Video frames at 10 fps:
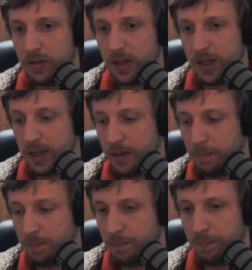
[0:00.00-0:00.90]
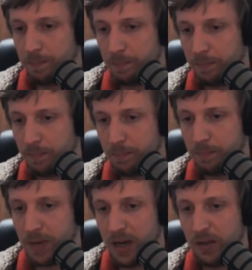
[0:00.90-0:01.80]

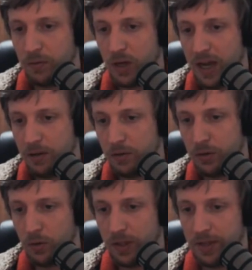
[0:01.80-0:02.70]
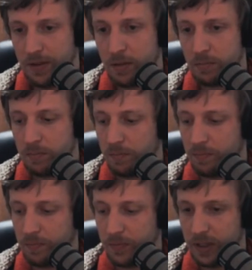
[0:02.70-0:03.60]
But if you had 2 of these up,
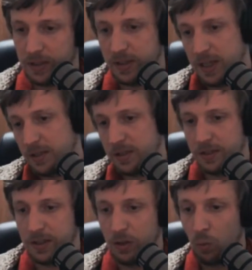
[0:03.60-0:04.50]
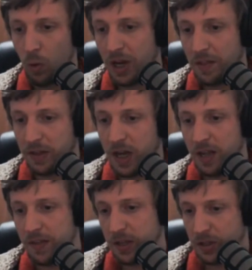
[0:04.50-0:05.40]
this says conceal 1 other
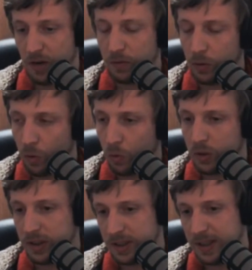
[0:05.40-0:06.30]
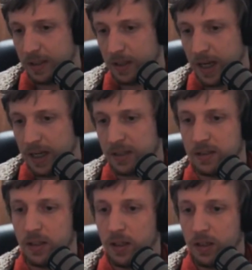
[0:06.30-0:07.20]
card, then shuffle all concealed cards.
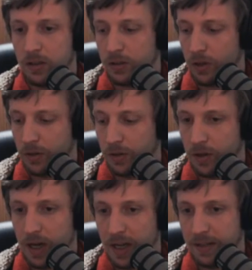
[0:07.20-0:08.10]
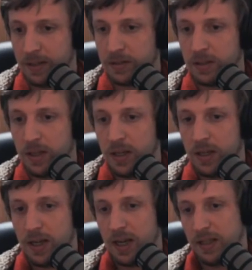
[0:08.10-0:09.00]
So hide this,
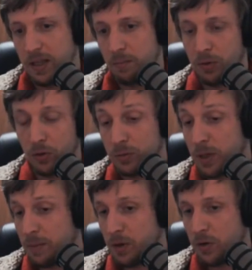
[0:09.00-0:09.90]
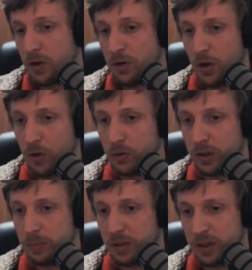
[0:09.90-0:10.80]
and then because my opponent knows
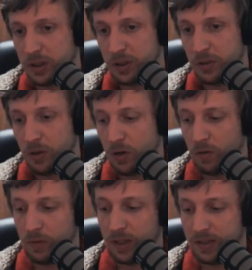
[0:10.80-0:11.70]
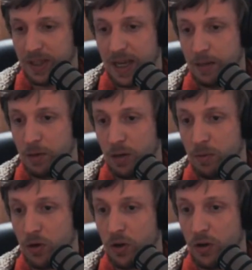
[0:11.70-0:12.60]
the position of, let's say my
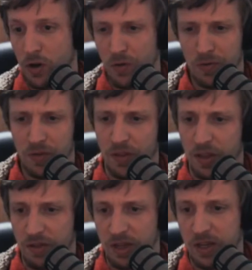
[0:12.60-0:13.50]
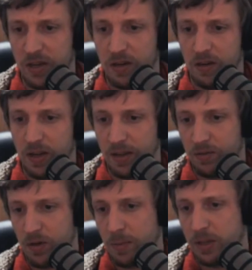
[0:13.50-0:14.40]
opponent knows that there's a hidden
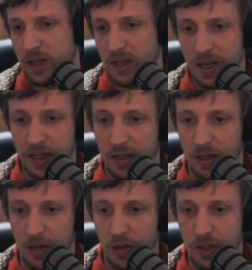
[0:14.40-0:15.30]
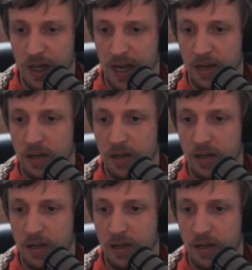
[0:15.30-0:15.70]
Extrapolate and a hidden Negotiate,